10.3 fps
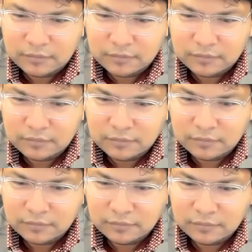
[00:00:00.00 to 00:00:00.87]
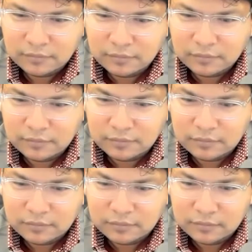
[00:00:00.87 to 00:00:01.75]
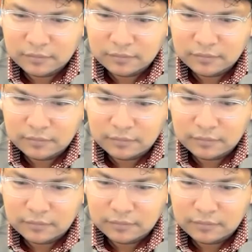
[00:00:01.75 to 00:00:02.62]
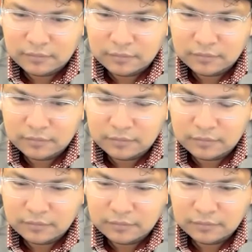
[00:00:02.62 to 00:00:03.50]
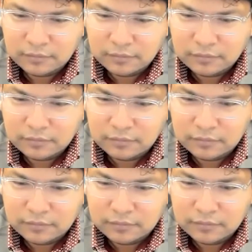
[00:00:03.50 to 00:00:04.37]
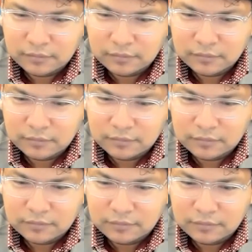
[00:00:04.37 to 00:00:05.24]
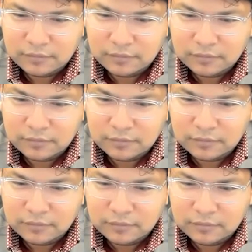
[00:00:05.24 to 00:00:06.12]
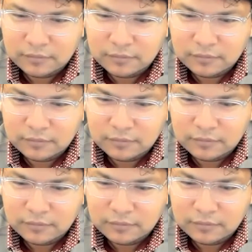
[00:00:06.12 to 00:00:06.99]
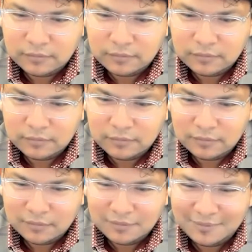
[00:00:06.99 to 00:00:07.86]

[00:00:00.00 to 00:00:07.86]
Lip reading: This person isn't speaking.